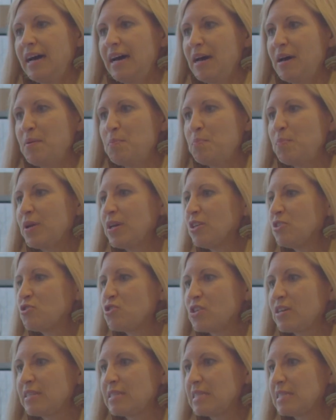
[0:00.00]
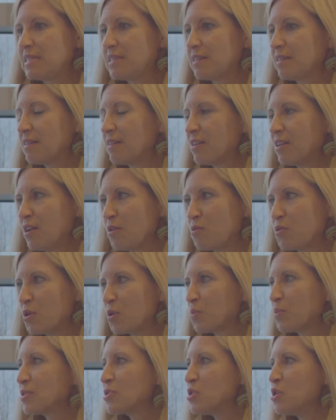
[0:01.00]
um, but it just, you know,
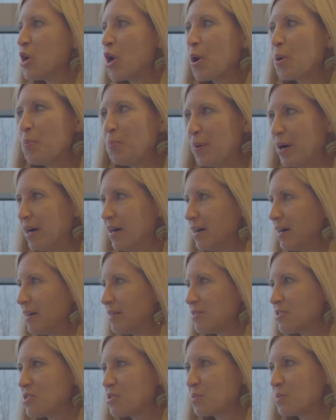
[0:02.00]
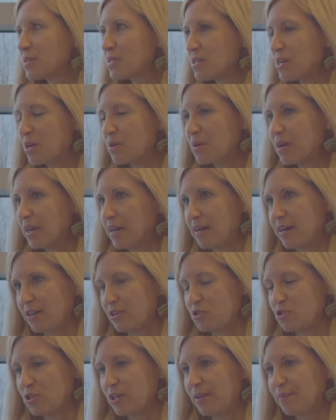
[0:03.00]
there was no bond, there was no
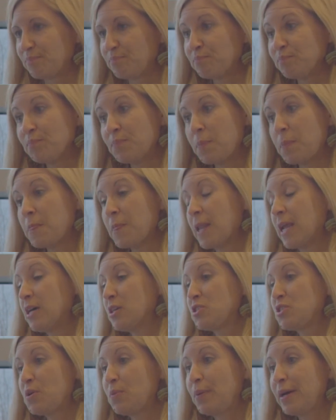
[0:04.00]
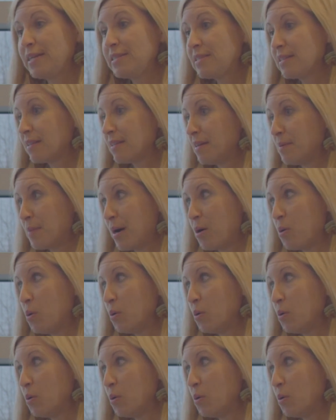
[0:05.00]
connection. So basically my